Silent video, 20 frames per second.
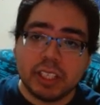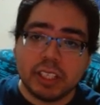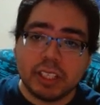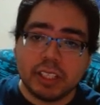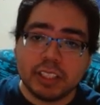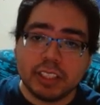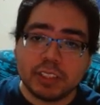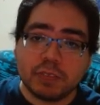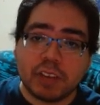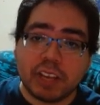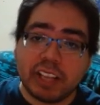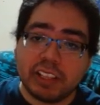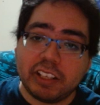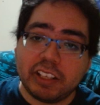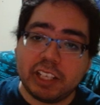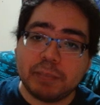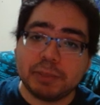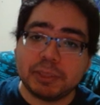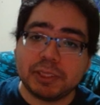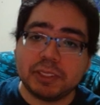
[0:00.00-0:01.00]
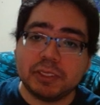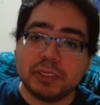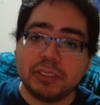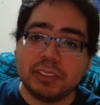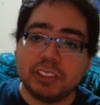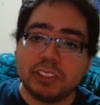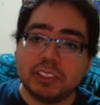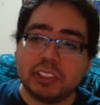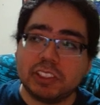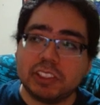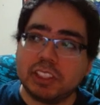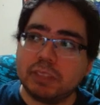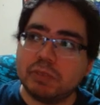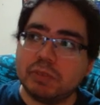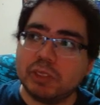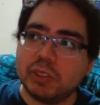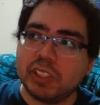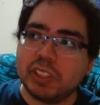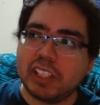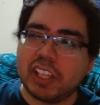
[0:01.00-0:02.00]
His final episode is just him
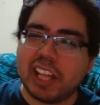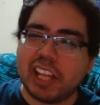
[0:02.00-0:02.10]
doing the